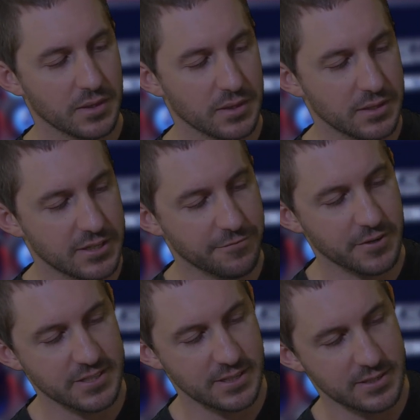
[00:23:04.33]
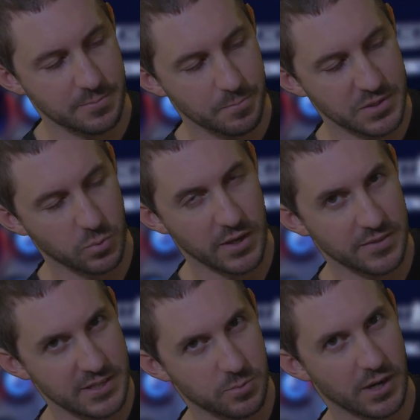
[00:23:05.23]
The differences between
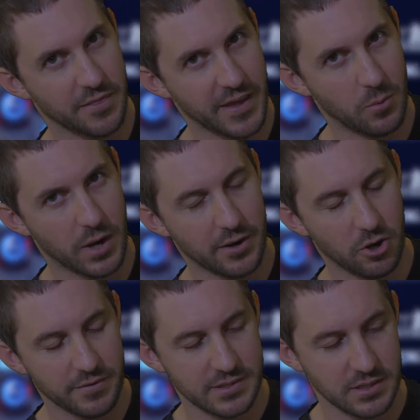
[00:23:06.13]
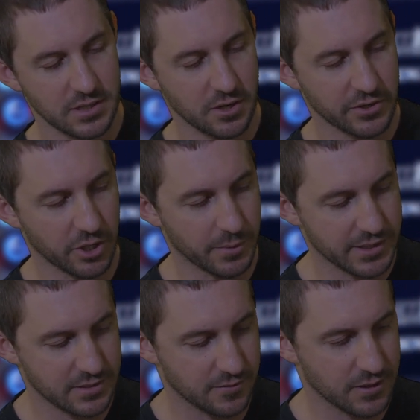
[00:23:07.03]
this one and that one, obviously the
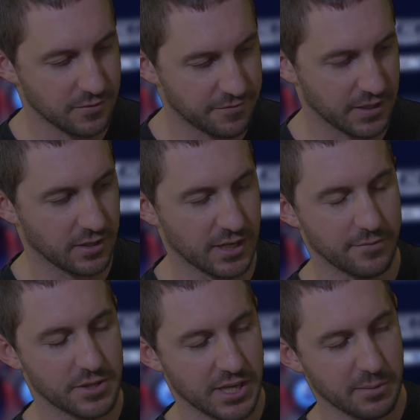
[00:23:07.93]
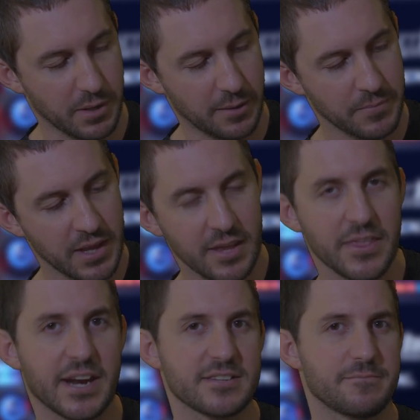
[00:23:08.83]
ergonomics, the feel and everything, but
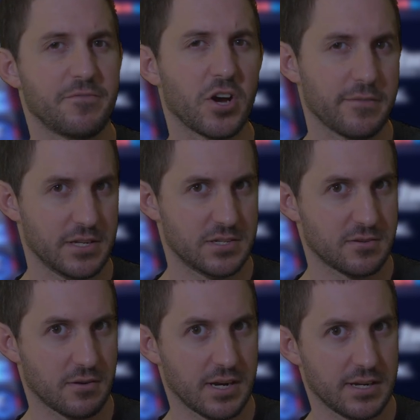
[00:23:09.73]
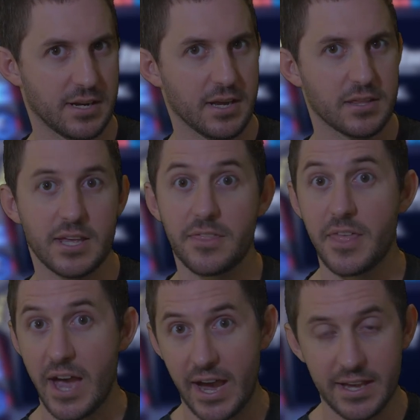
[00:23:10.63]
that has a 5-inch screen. Now
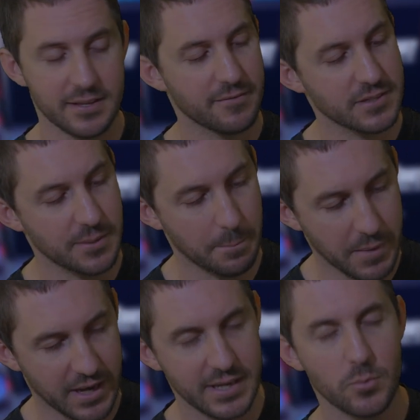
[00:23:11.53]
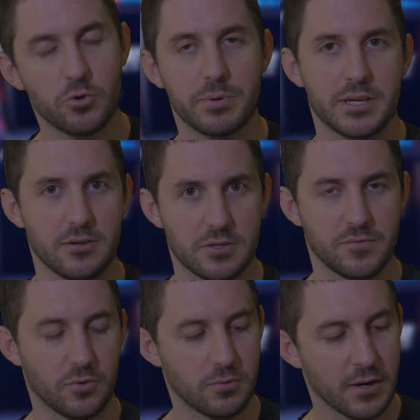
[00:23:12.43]
that, to me, would be
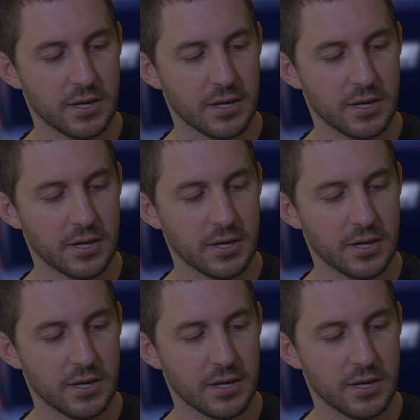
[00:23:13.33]
useful.